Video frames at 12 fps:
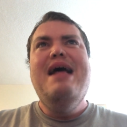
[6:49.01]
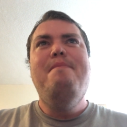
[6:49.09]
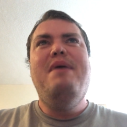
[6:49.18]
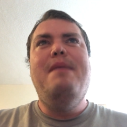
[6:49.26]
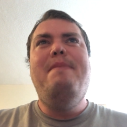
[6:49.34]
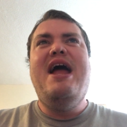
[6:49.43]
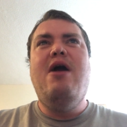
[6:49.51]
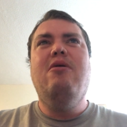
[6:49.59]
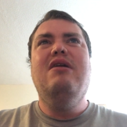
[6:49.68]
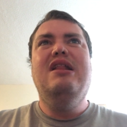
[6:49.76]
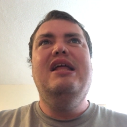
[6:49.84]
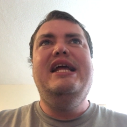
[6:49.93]
But
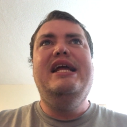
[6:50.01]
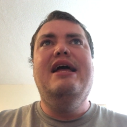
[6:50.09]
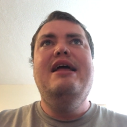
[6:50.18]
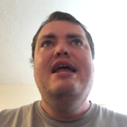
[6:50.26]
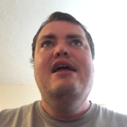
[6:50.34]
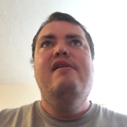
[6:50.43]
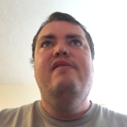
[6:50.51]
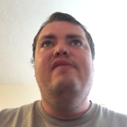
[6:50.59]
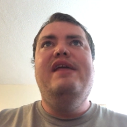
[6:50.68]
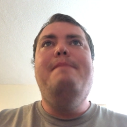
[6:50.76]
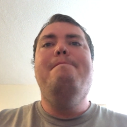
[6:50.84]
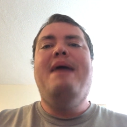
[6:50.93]
apparently, uh,
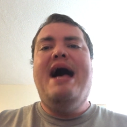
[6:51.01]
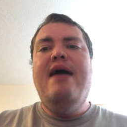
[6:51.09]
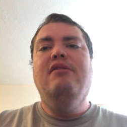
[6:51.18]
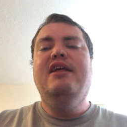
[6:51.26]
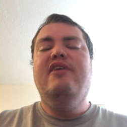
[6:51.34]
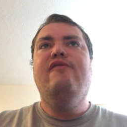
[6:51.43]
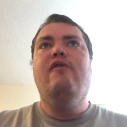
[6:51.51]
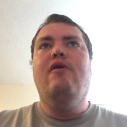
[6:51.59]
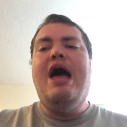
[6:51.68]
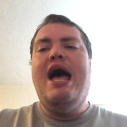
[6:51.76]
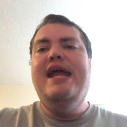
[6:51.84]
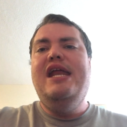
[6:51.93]
the mildest
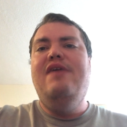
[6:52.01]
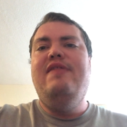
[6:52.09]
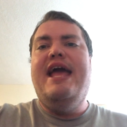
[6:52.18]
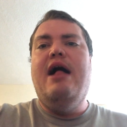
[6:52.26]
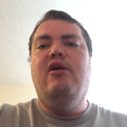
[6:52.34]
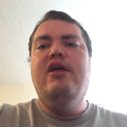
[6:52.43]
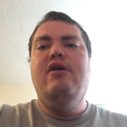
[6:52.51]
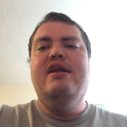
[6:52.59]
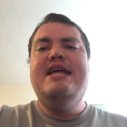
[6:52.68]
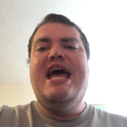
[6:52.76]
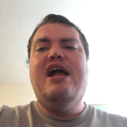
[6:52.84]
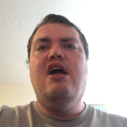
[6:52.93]
variety of the El
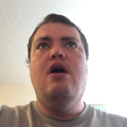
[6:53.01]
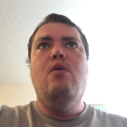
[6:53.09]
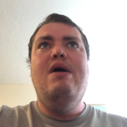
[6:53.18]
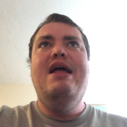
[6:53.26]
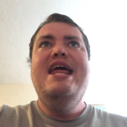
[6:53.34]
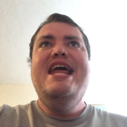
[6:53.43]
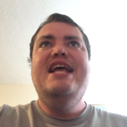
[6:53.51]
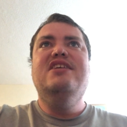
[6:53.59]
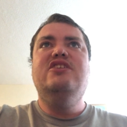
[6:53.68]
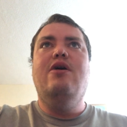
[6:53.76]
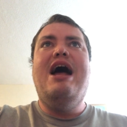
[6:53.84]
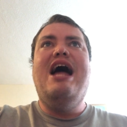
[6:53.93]
Yucateco
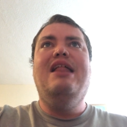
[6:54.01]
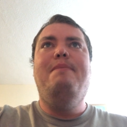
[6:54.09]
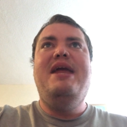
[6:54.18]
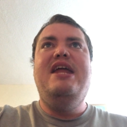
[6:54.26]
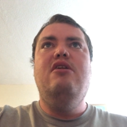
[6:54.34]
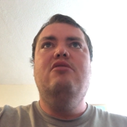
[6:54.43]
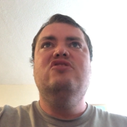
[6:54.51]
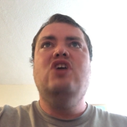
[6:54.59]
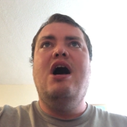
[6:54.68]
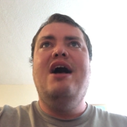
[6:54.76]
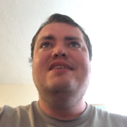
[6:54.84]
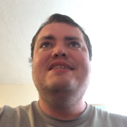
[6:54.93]
is their jalapeno
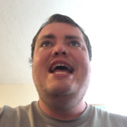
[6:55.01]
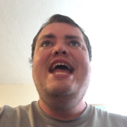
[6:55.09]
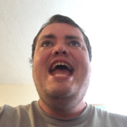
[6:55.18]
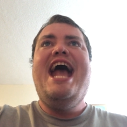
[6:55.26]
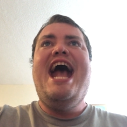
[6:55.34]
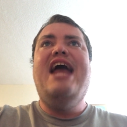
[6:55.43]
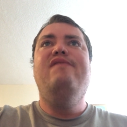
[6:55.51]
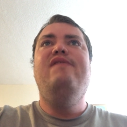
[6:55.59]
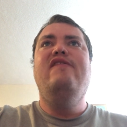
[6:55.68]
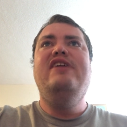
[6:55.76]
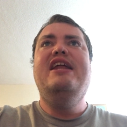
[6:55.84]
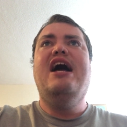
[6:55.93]
sauce at
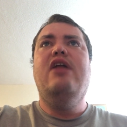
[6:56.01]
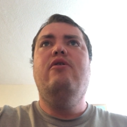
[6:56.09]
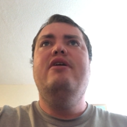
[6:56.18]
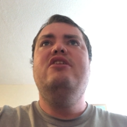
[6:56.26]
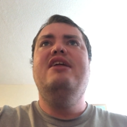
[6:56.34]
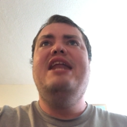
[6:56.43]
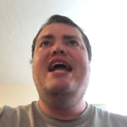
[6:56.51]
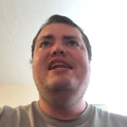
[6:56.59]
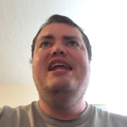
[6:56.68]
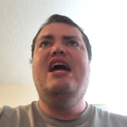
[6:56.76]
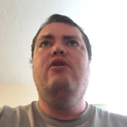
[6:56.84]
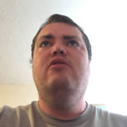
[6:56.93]
1,500 to
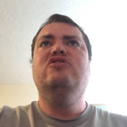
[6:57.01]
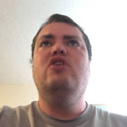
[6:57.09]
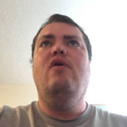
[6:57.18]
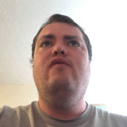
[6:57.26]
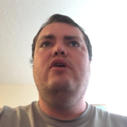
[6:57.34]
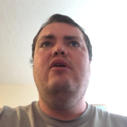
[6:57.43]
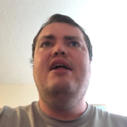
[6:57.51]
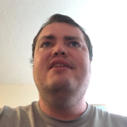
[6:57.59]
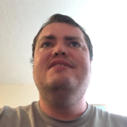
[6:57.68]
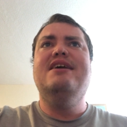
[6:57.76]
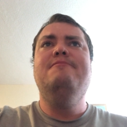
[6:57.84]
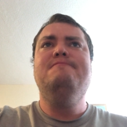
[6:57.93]
1,900 Scoville units.